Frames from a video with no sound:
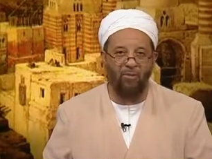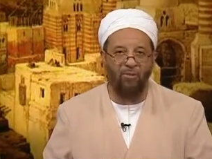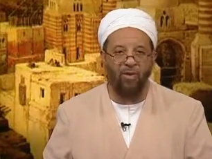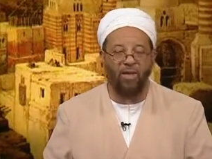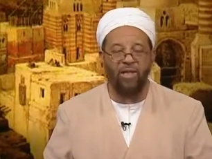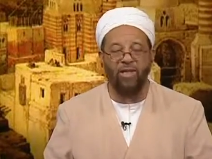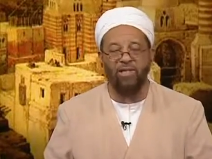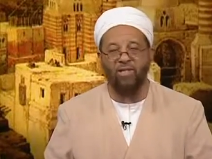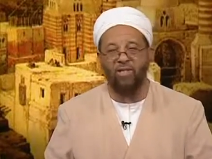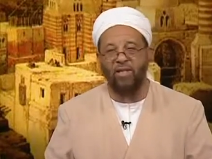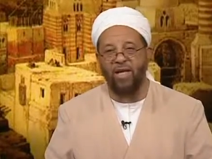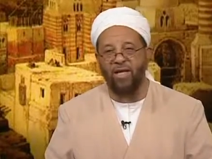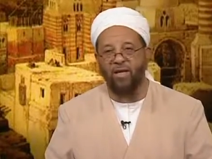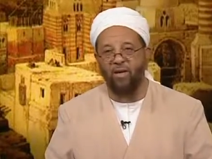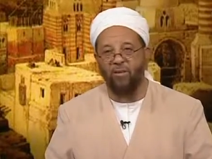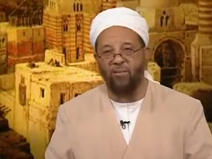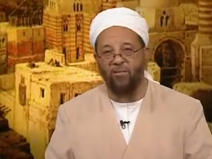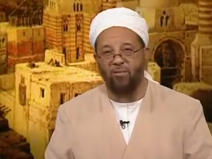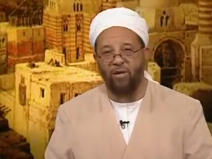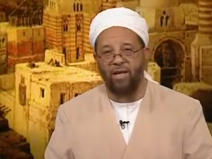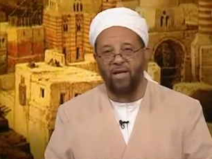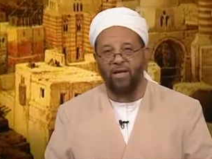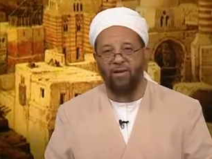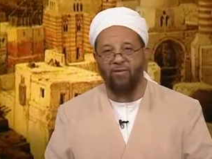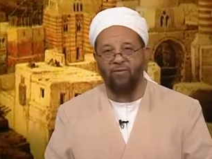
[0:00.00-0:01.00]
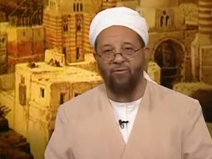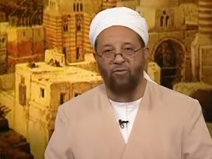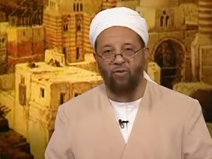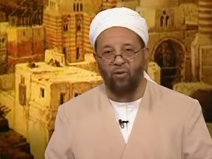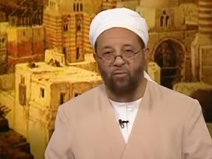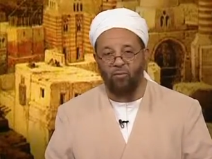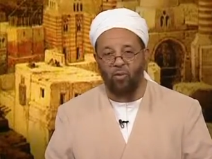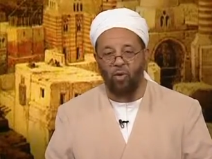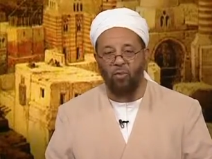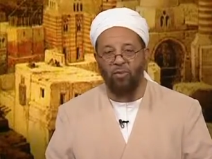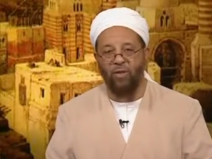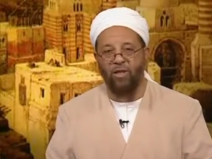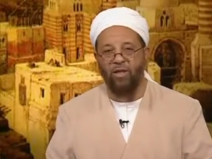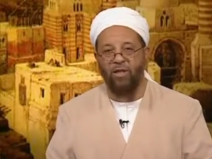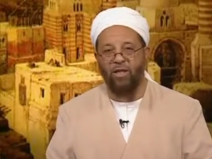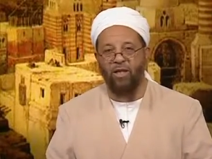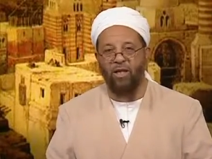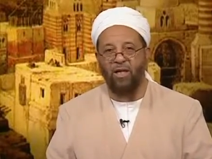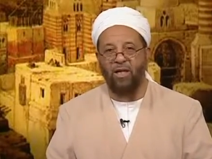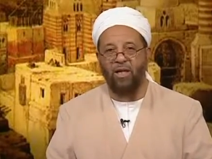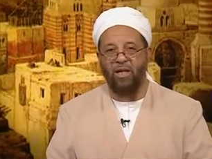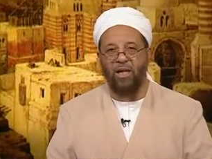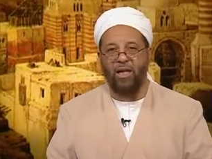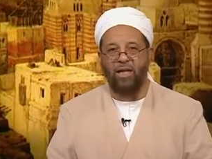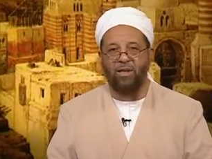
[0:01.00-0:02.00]
Let us take a break for a moment
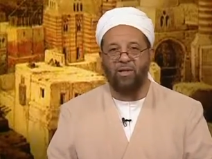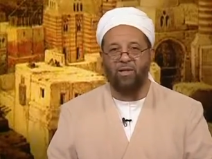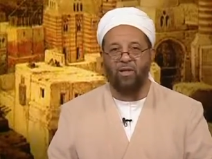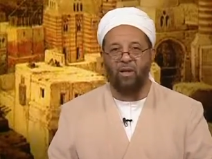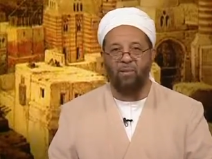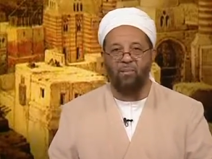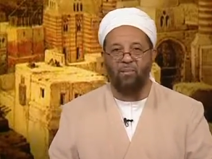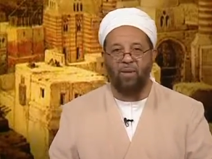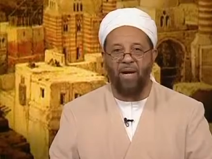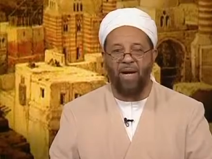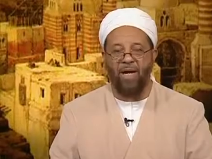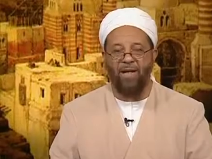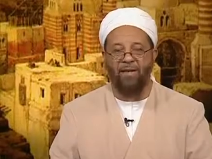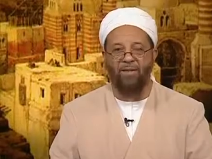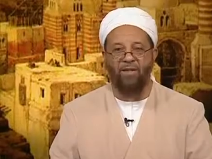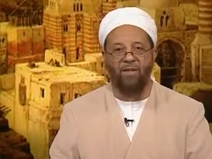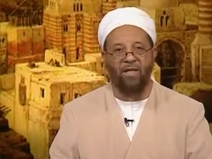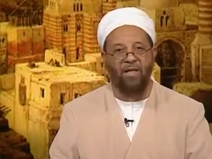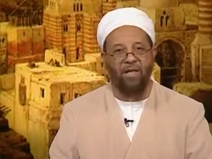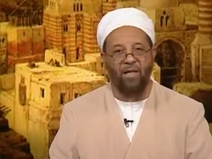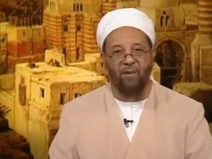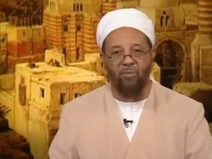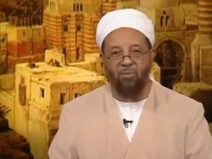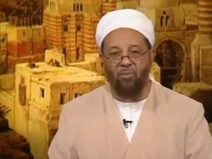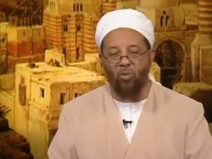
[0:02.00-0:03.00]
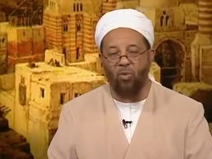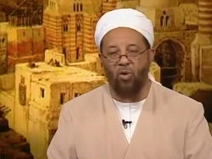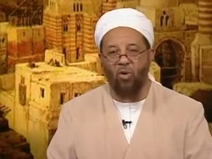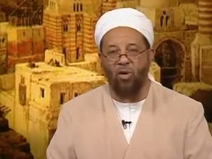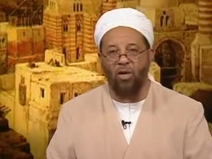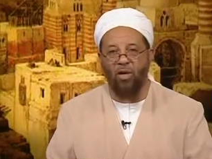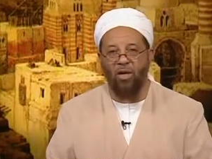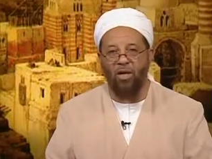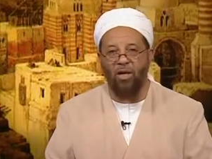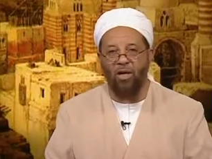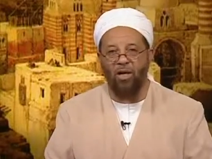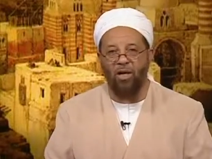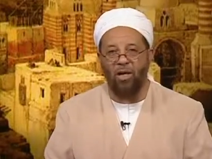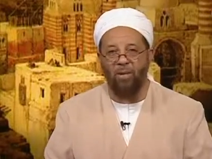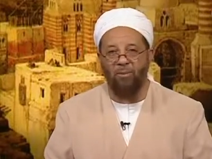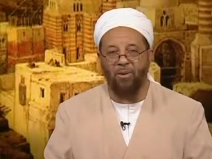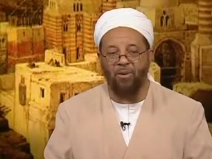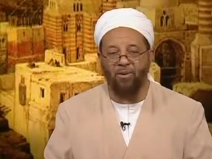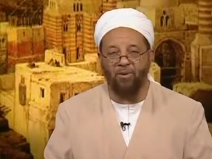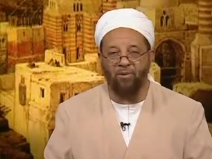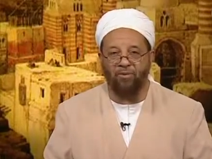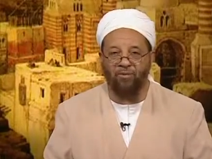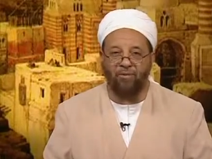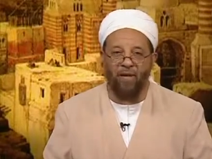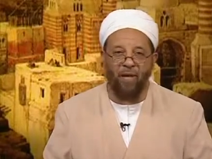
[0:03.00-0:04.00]
and come back to hear more
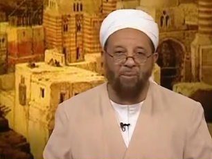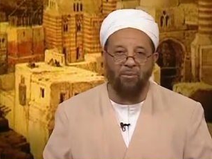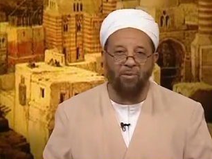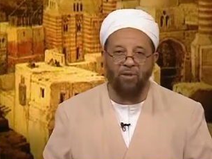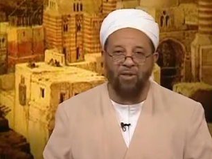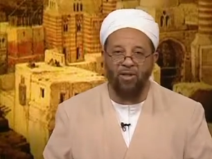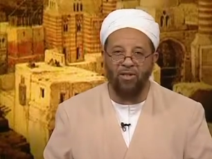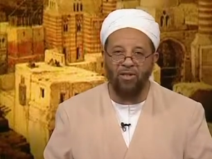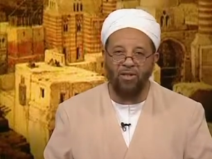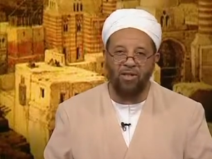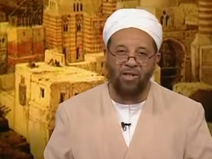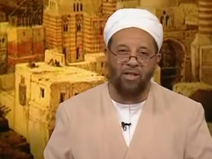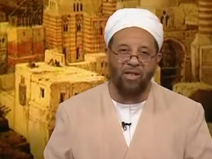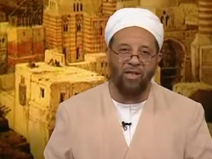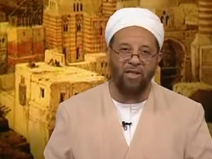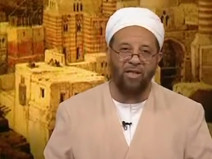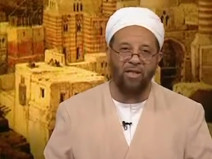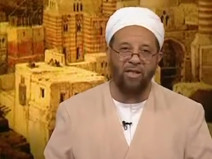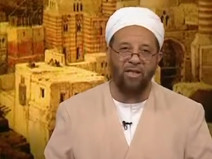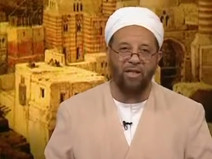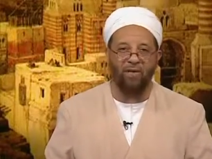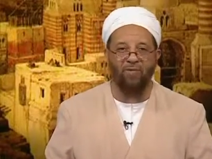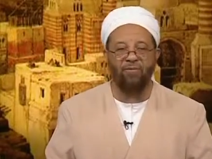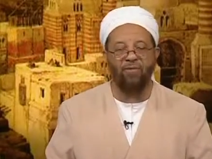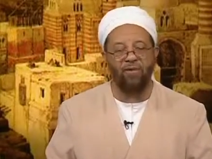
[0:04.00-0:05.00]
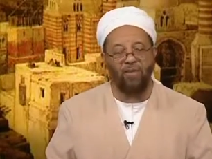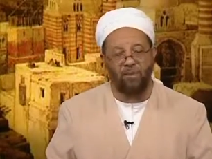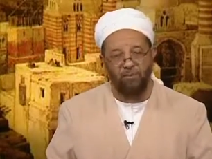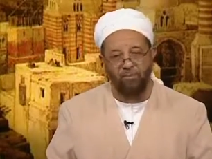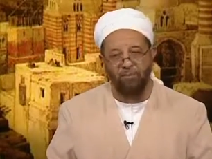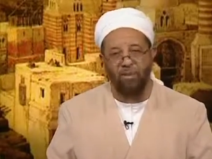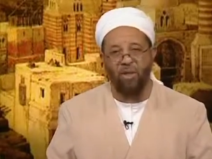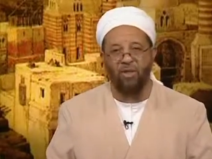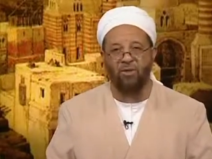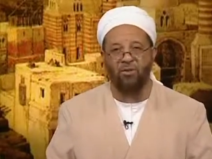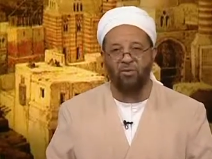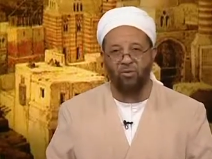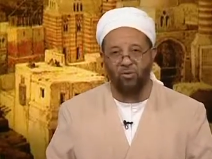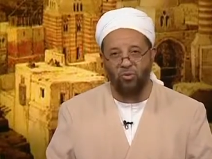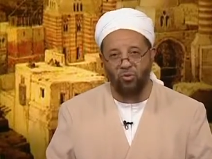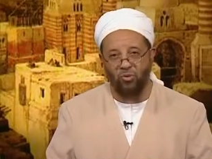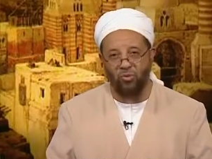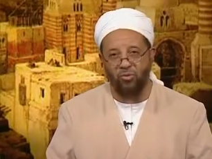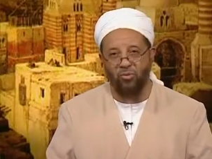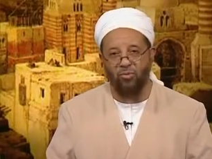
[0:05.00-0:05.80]
about the fabulous city of Timbuktu.